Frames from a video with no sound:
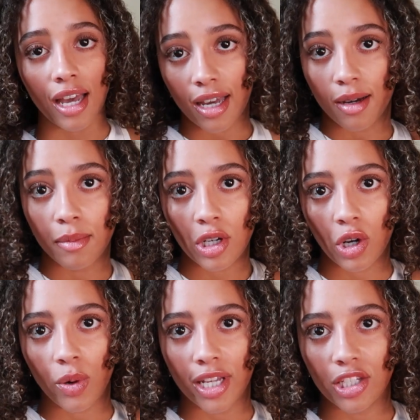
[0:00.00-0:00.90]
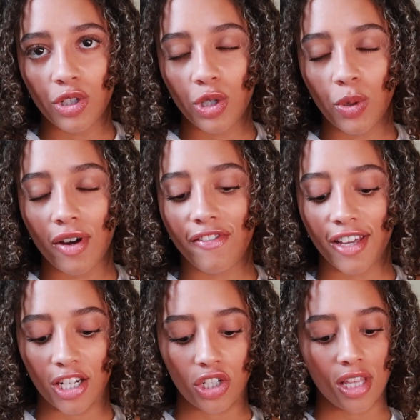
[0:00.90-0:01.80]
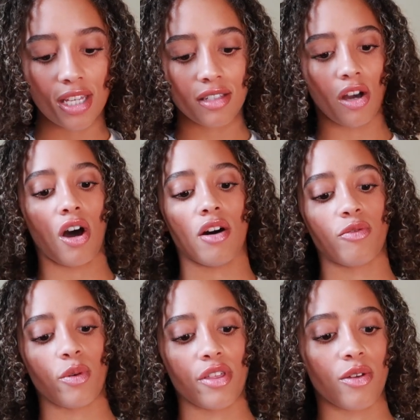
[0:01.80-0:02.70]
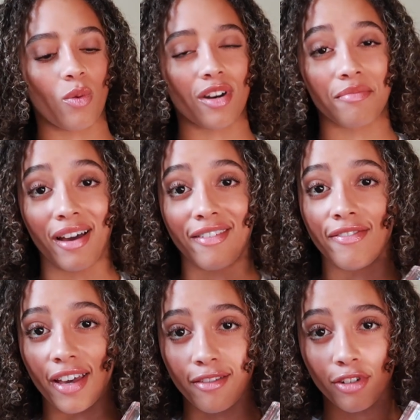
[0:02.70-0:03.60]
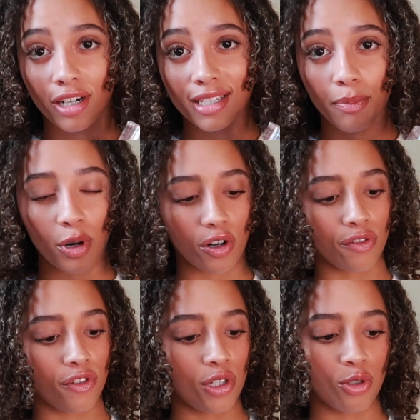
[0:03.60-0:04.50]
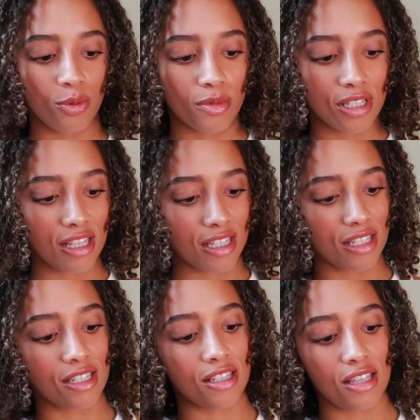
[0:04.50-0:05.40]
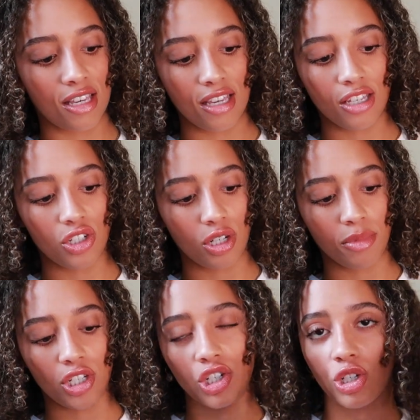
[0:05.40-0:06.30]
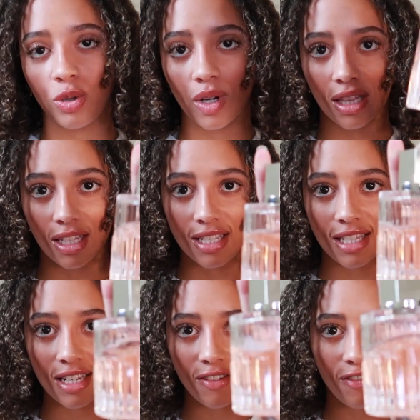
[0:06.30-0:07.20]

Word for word: I am going to finish things off with one of my favorite perfumes. This is the Jimmy Choo Illicit